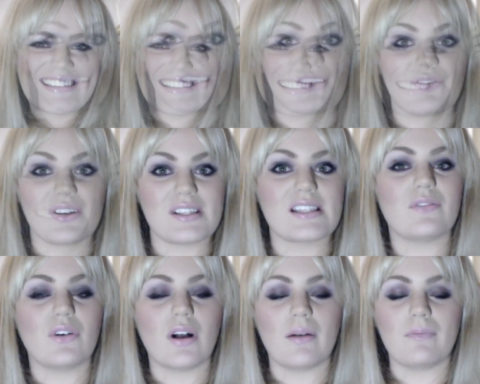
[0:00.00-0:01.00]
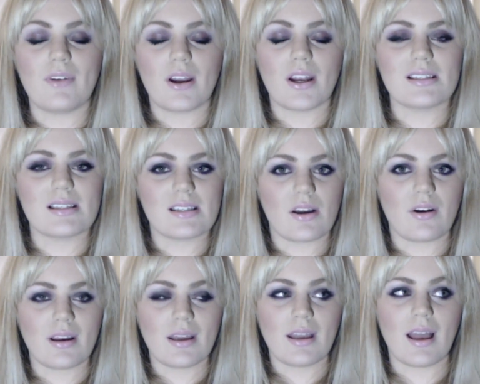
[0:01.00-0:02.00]
So first of all, I'm very
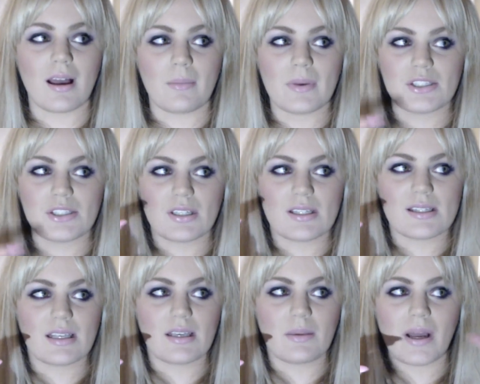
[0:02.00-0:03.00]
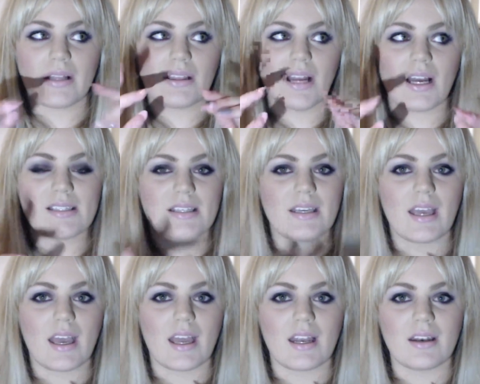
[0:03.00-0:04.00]
sorry. As you can see, my
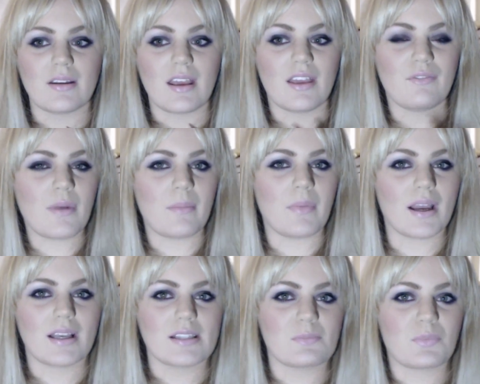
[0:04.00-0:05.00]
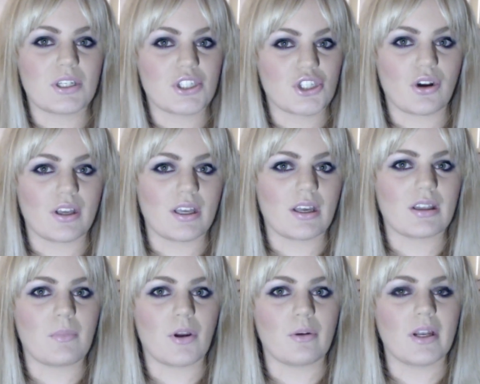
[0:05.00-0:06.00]
lighting and even my mic is pretty shocking
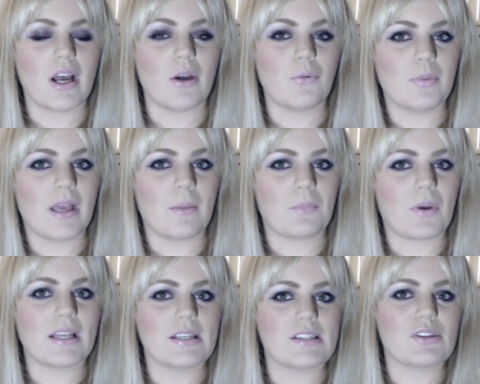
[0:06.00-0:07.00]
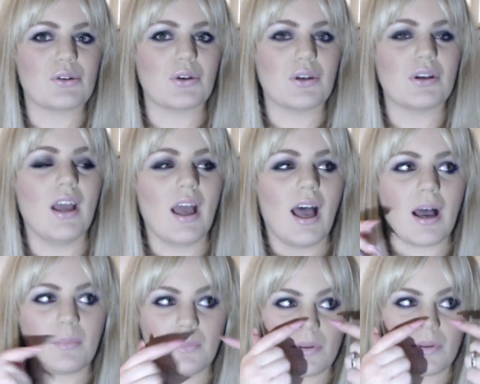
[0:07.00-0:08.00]
at the moment. I will be upgrading soon.
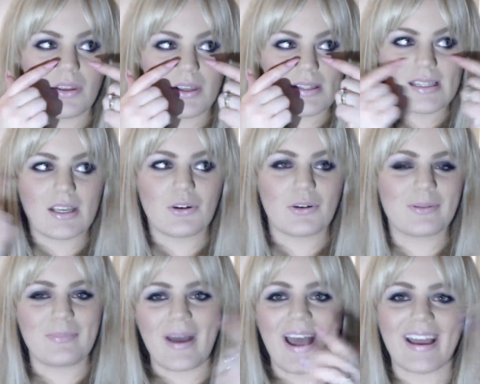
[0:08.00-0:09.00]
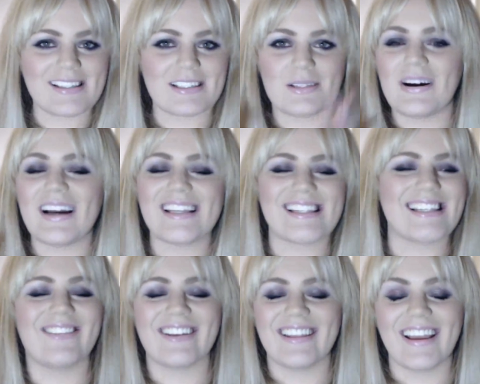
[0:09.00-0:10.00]
You can see all the bags under my eyes
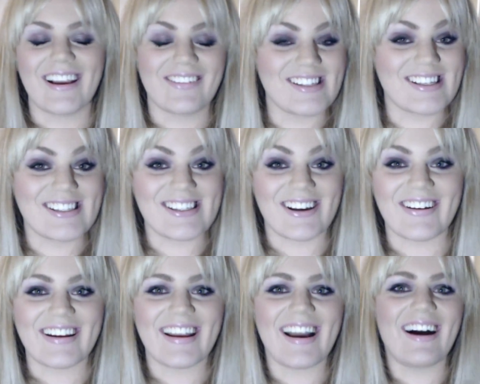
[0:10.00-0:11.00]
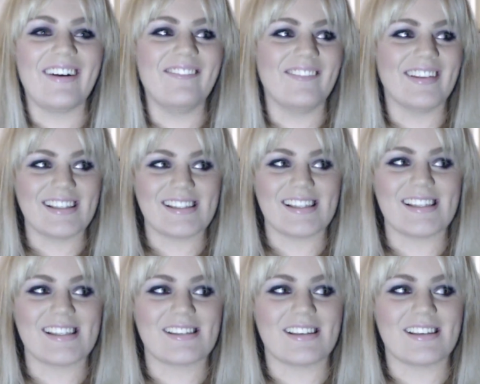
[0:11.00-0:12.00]
and everything. I'm so sorry. But this
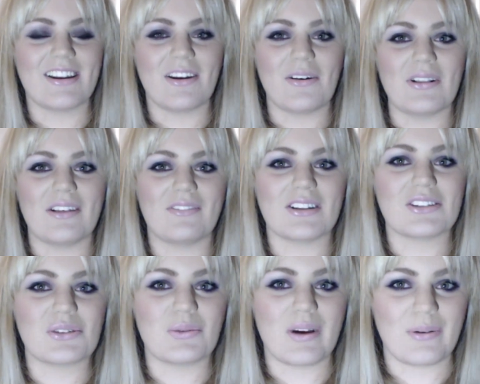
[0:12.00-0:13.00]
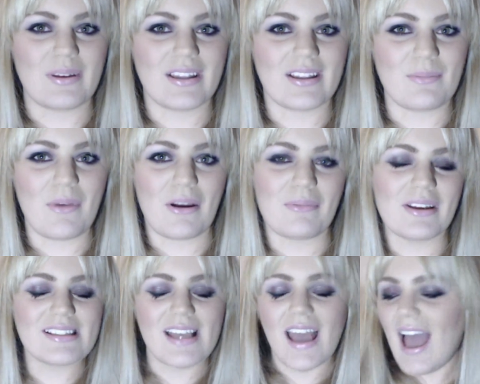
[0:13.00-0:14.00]
is, all I've got to work with at the
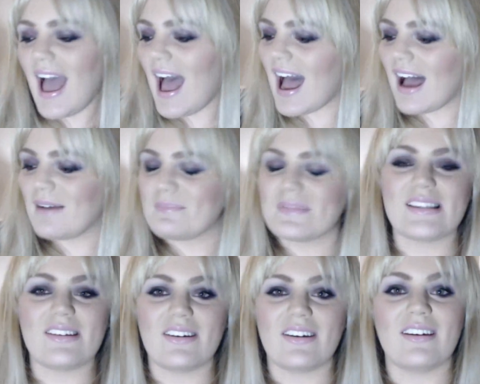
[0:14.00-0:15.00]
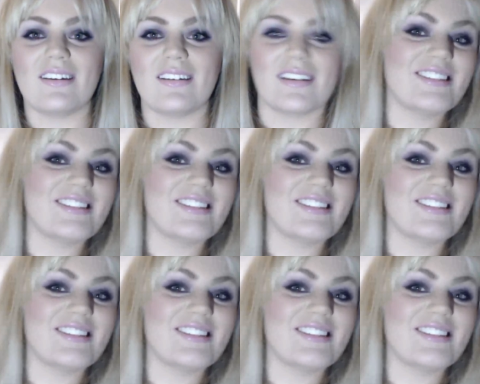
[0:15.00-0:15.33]
moment. So